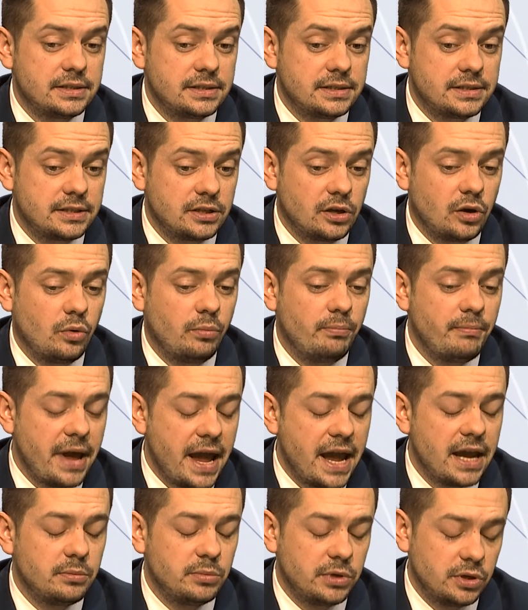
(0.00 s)
So
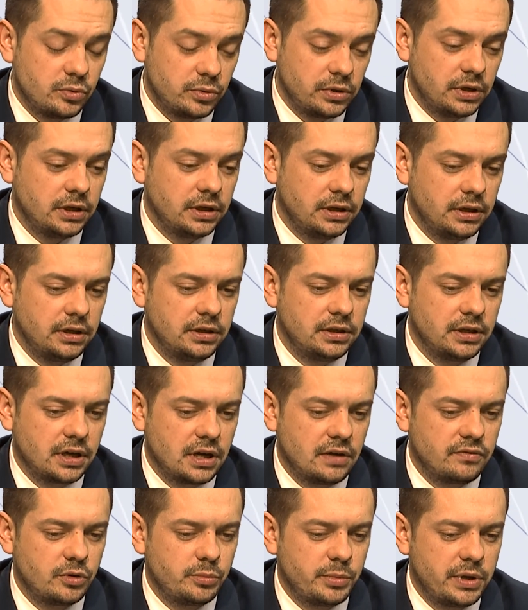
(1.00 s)
maybe really the
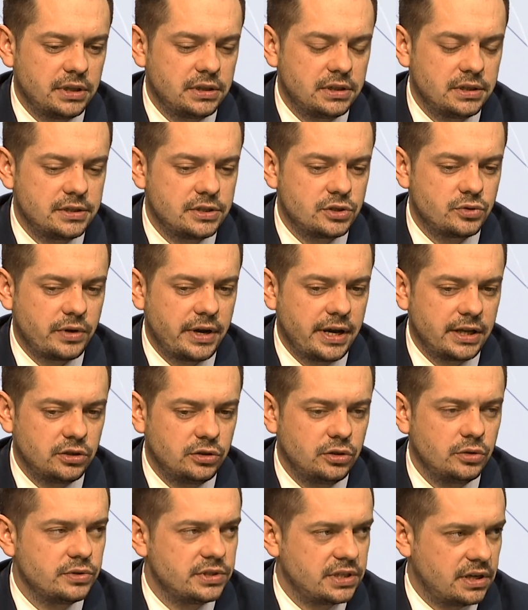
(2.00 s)
government is trying to
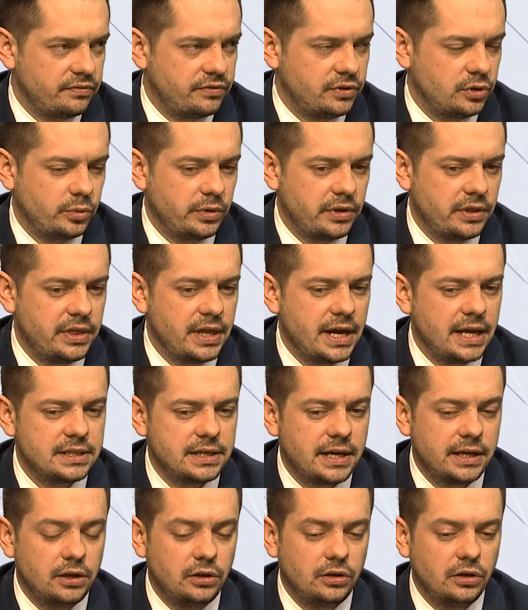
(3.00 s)
do something with that.
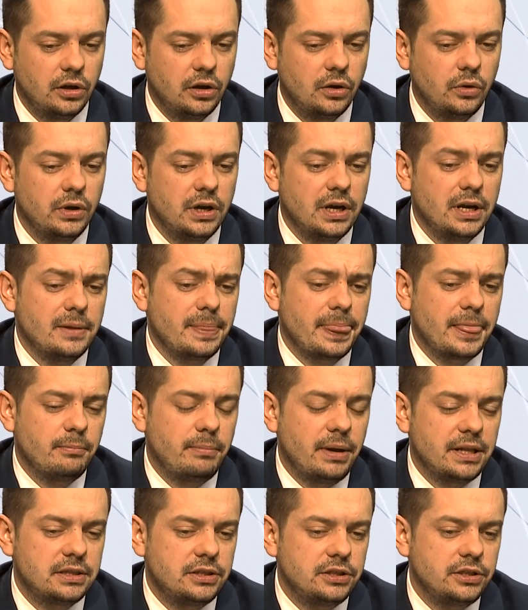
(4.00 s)
I don't know.
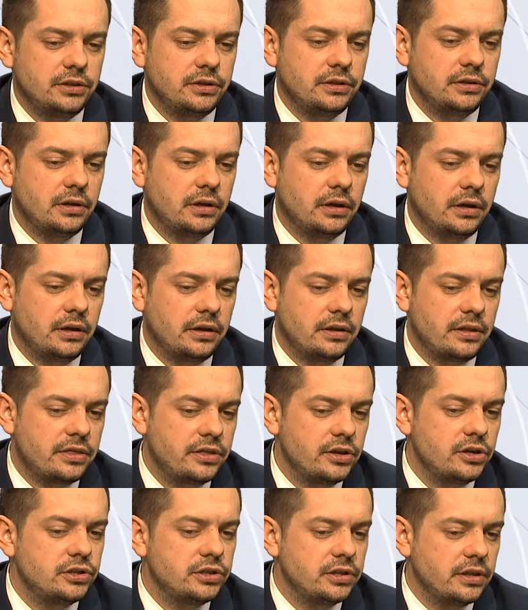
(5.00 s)
But the
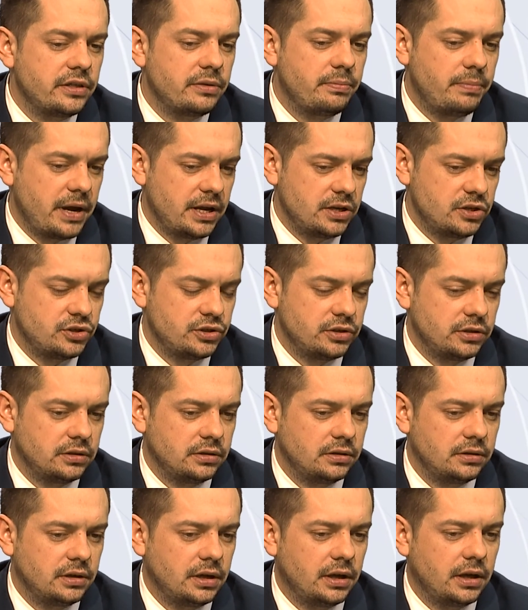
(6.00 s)
13th
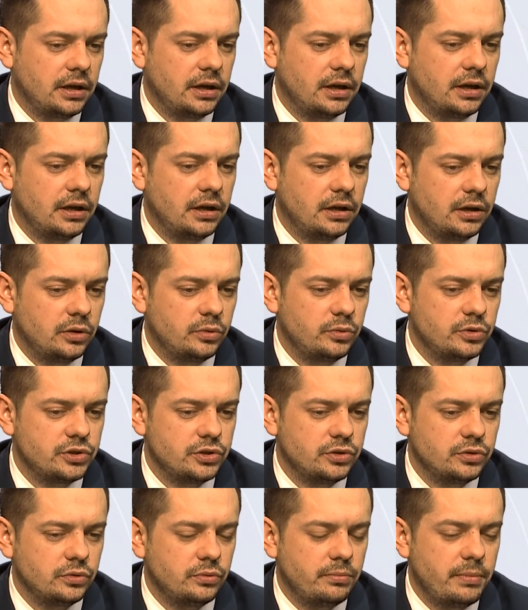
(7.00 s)
pension,
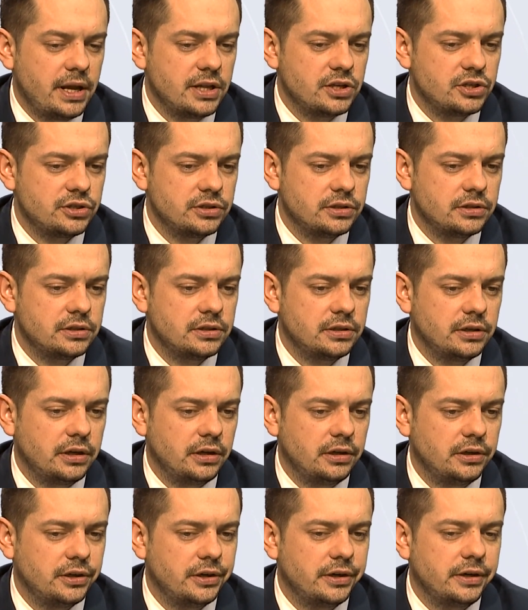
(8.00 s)
which you mentioned
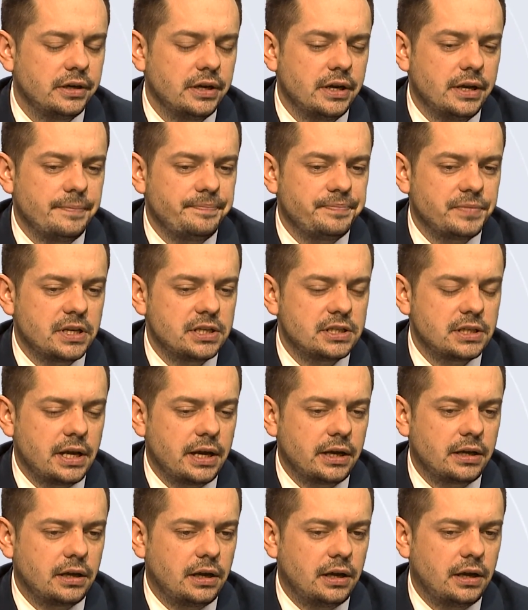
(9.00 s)
earlier, is
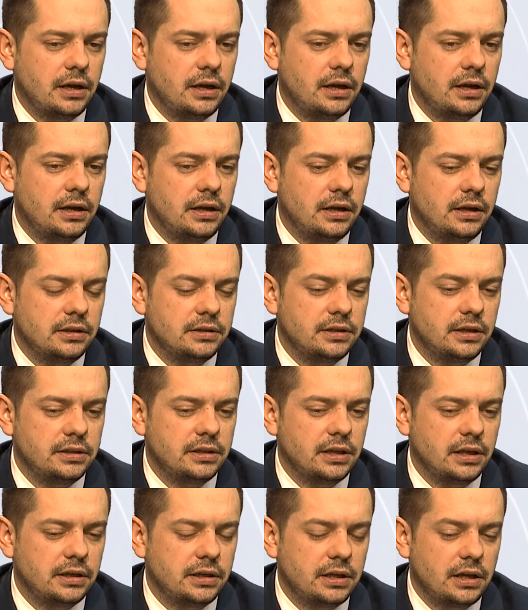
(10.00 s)
like
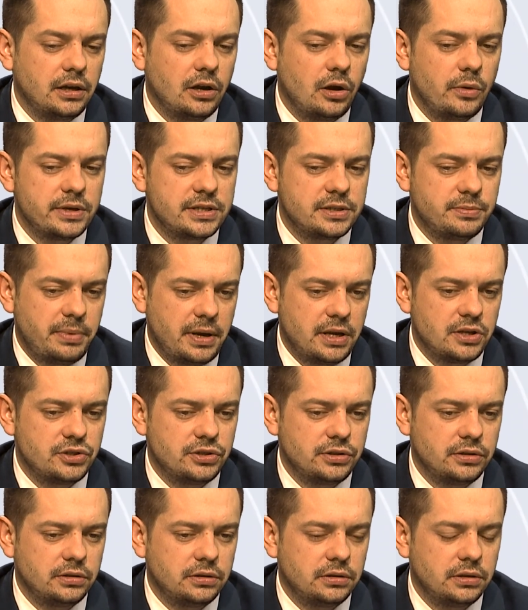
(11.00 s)
the lowest
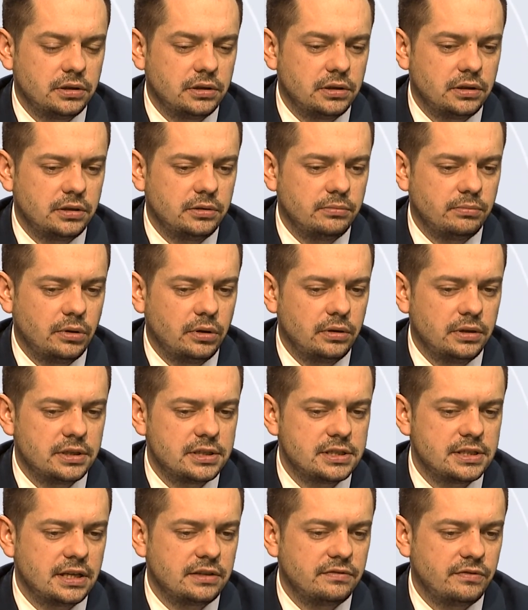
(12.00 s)
pension in Poland
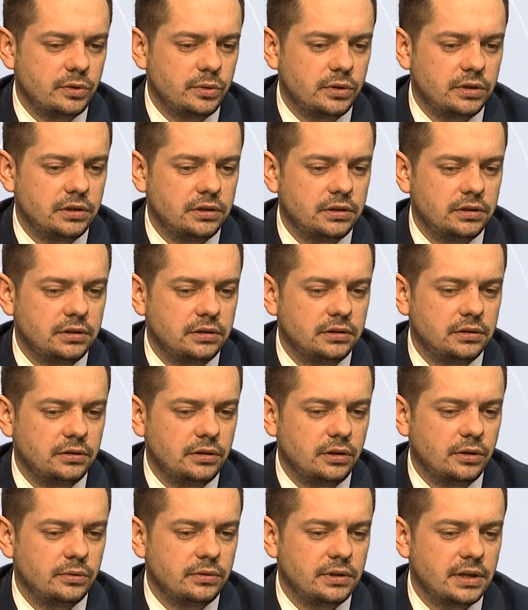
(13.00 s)
is not very,
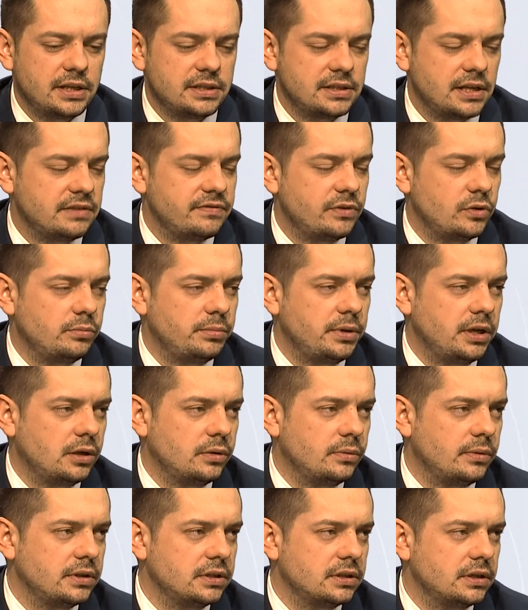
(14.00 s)
not very big,
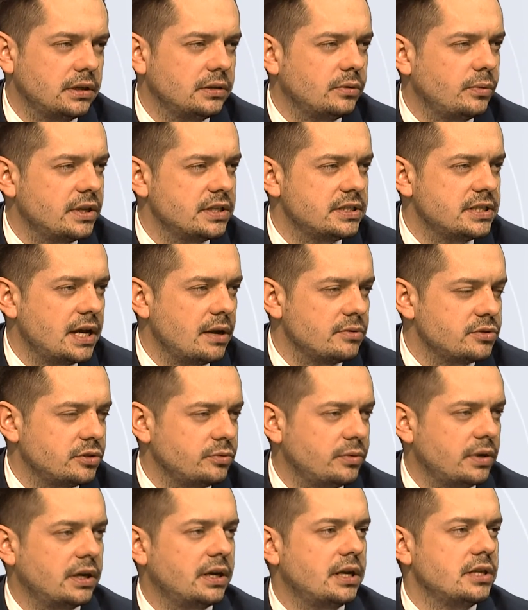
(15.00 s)

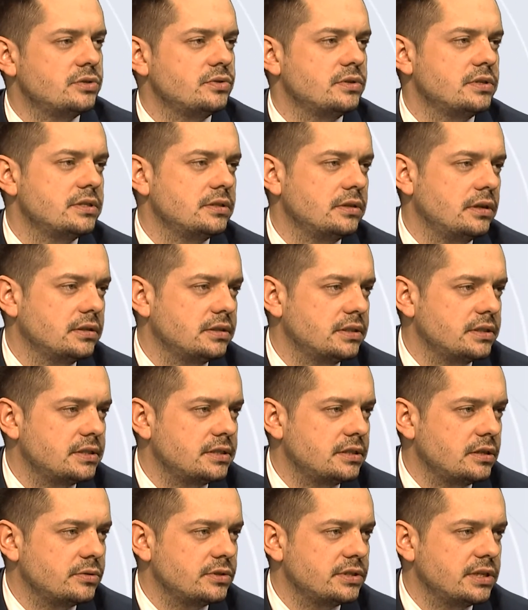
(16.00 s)
1,100 zlotys,
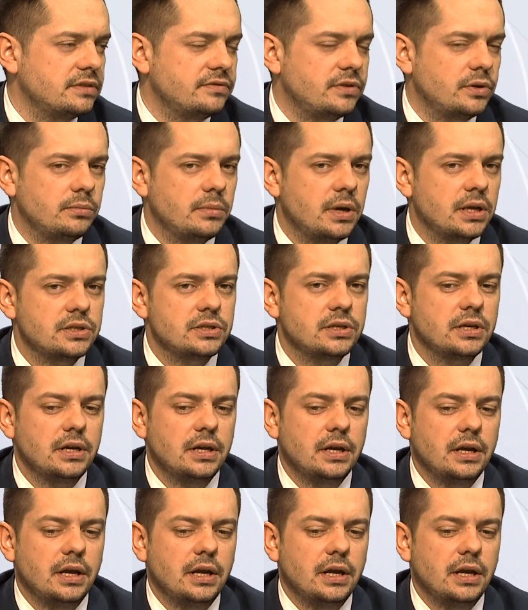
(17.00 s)
so it's not very much.